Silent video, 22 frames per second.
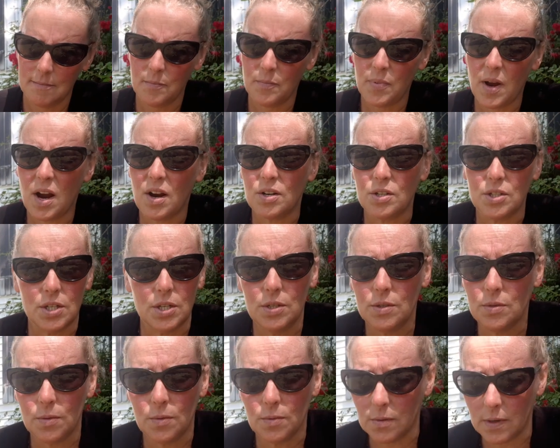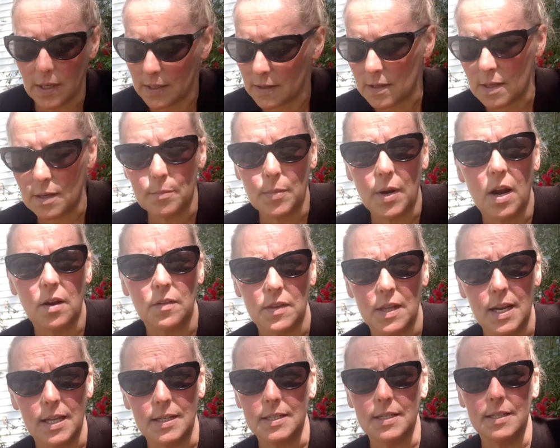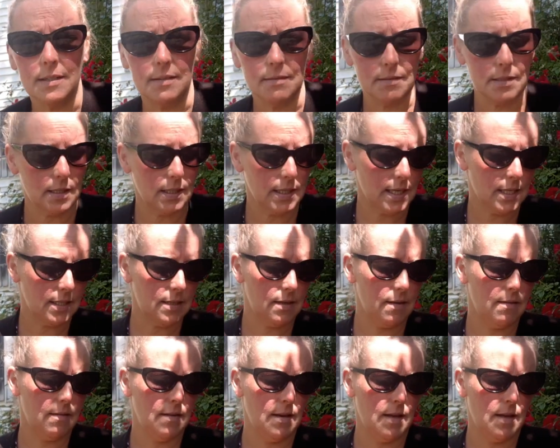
part two, like the part that I didn't delete,